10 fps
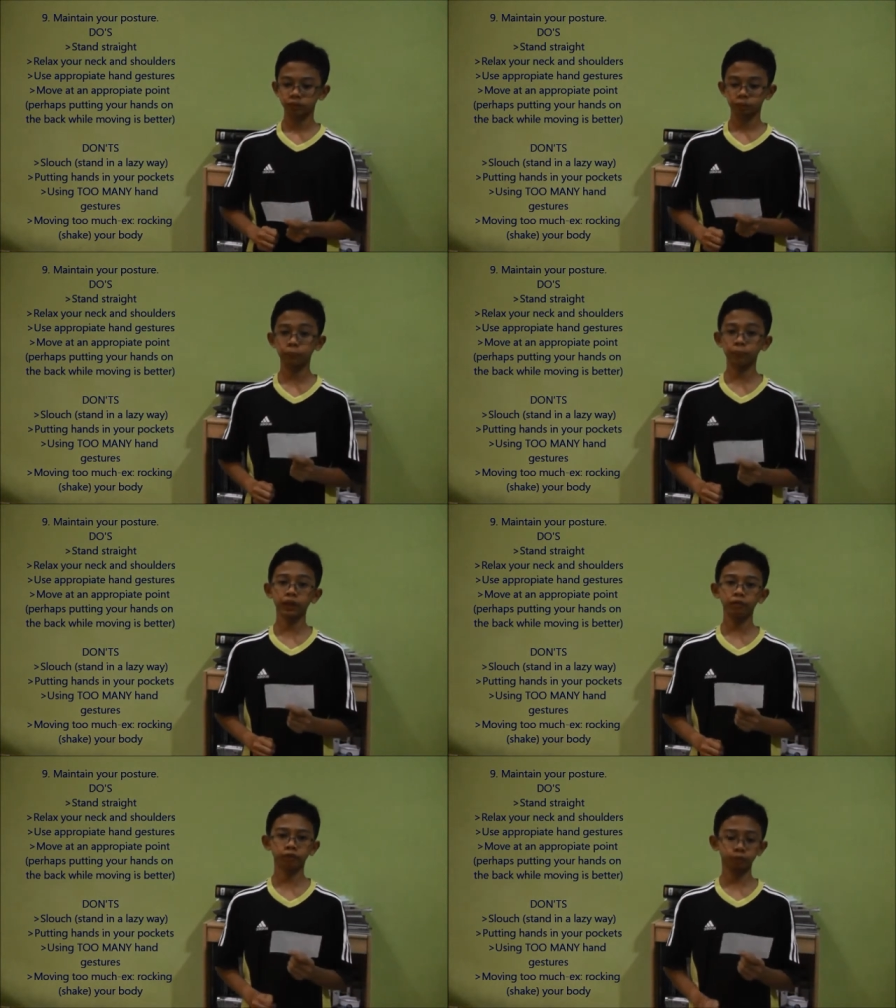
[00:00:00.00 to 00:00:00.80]

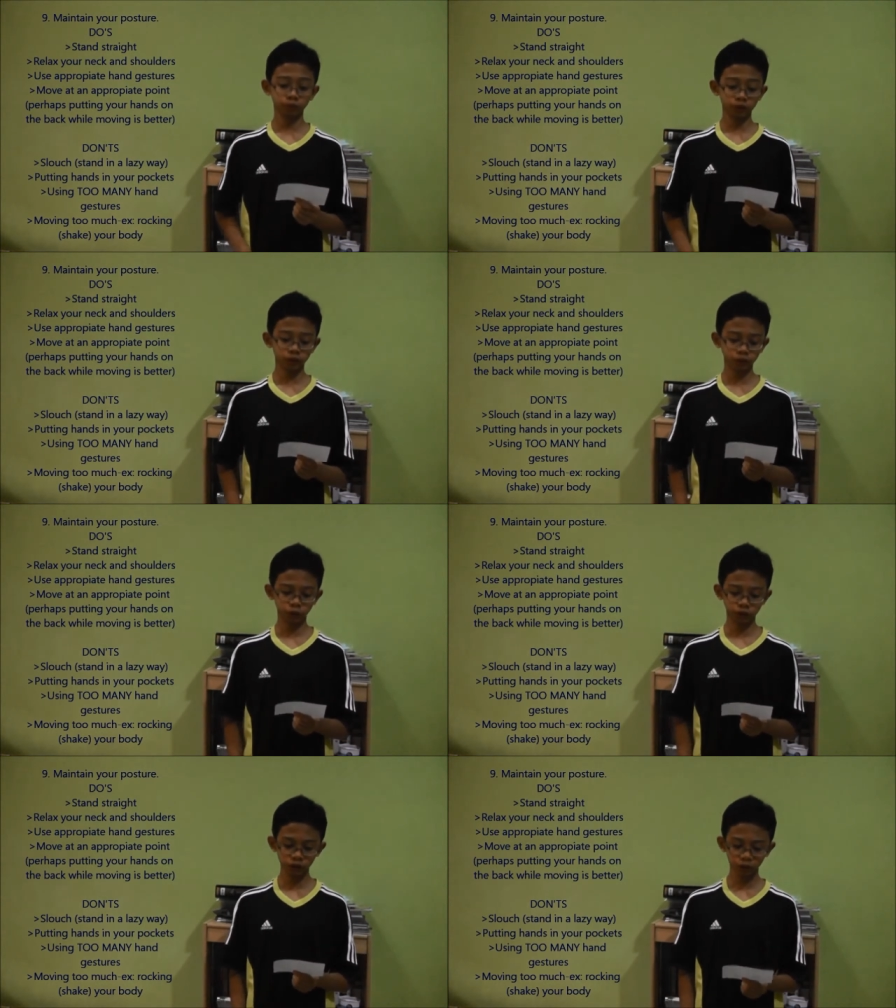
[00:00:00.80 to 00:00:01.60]
prepared for the
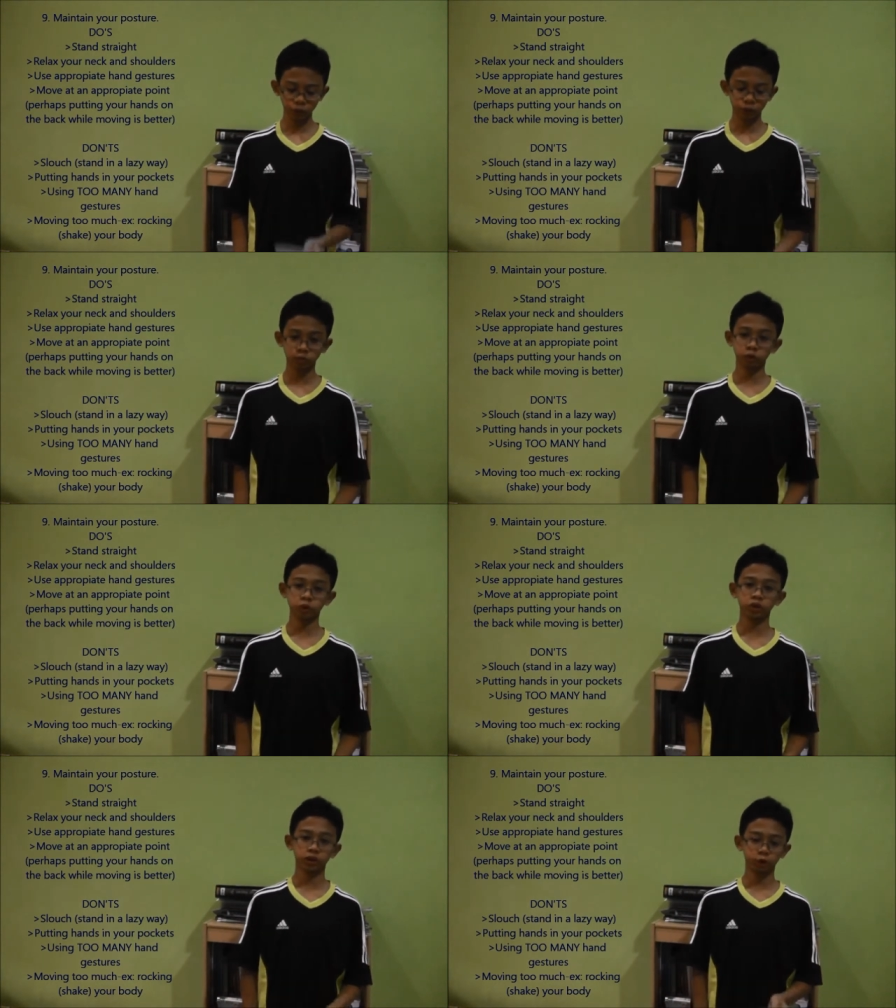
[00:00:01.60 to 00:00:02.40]
presentation so when you're
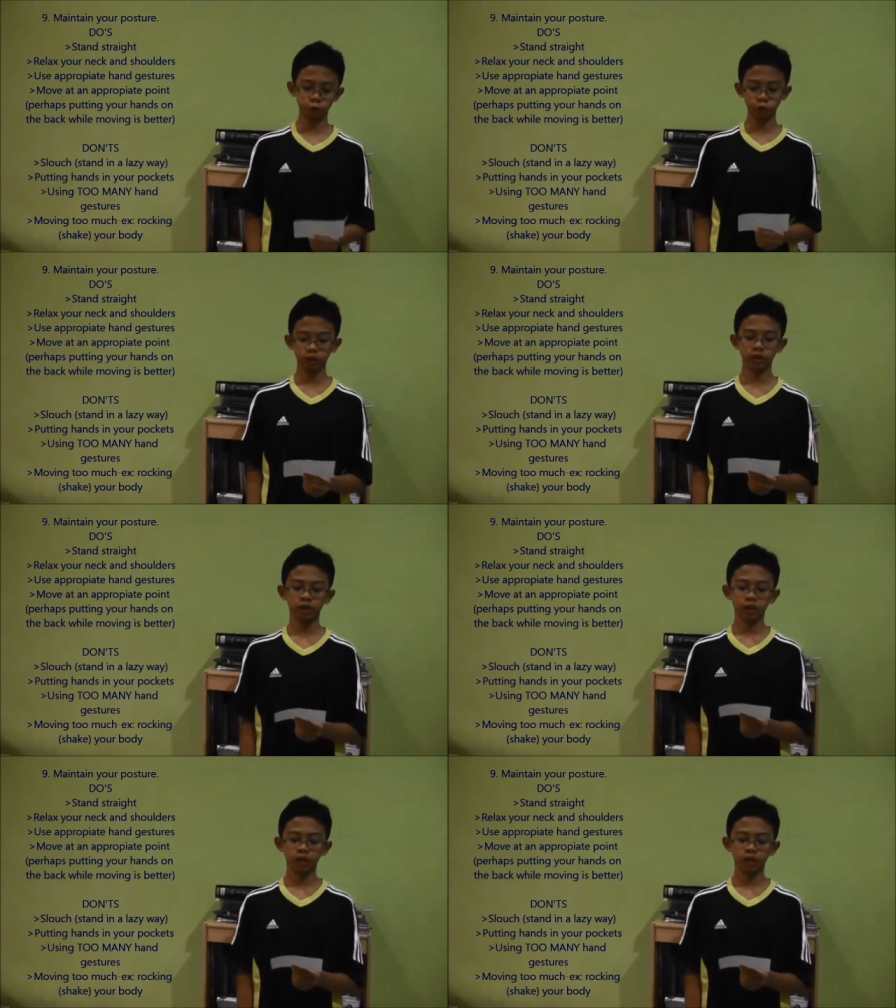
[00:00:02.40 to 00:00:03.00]
standing straight.